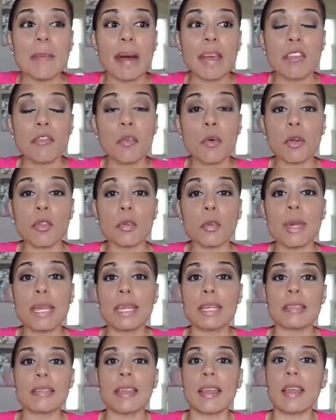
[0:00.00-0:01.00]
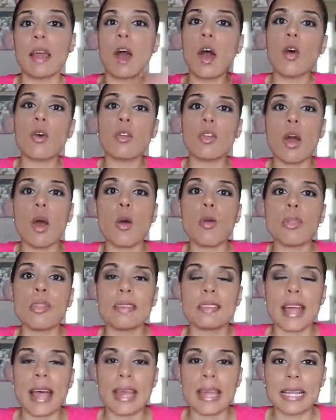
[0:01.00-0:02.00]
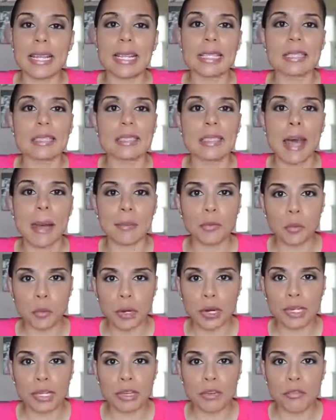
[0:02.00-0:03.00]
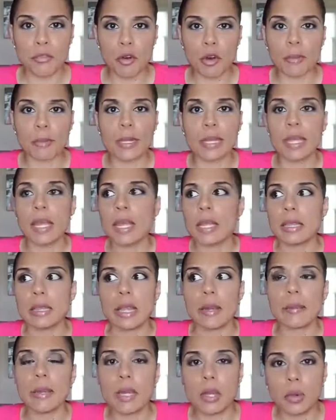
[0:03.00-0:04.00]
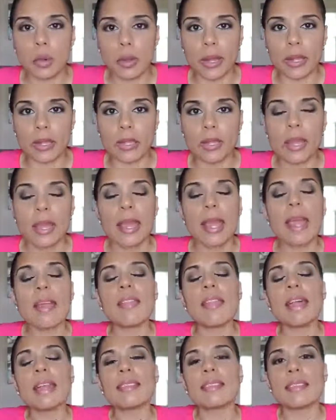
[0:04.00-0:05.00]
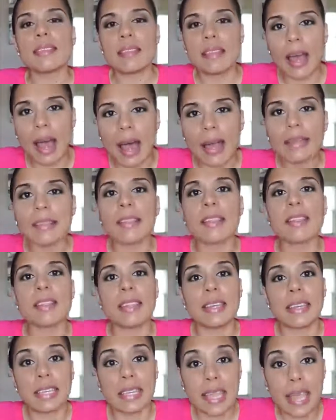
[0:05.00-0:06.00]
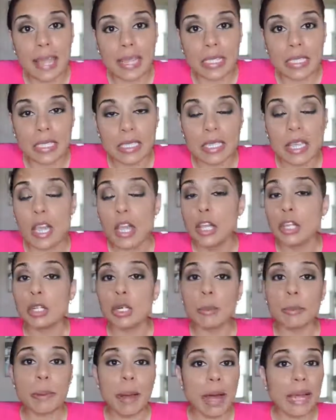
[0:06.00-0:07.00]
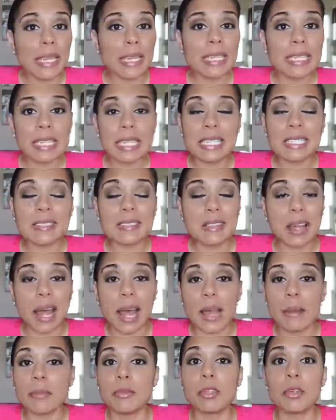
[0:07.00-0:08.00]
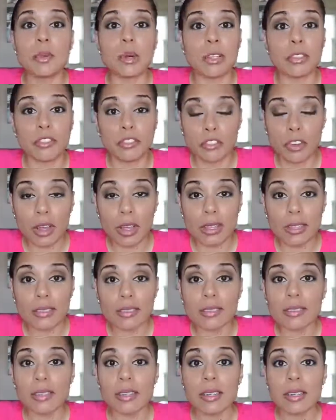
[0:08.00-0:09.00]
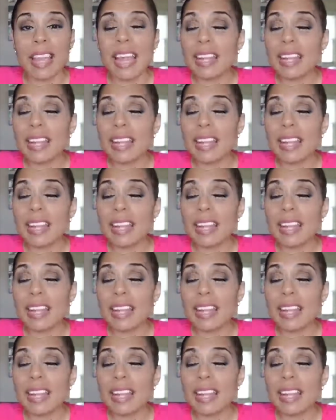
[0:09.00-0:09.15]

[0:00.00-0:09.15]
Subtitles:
And by the fourth week it's like, oh no, the diet has stopped working for me, let me quit. And that is not the case. Your body needs time to adjust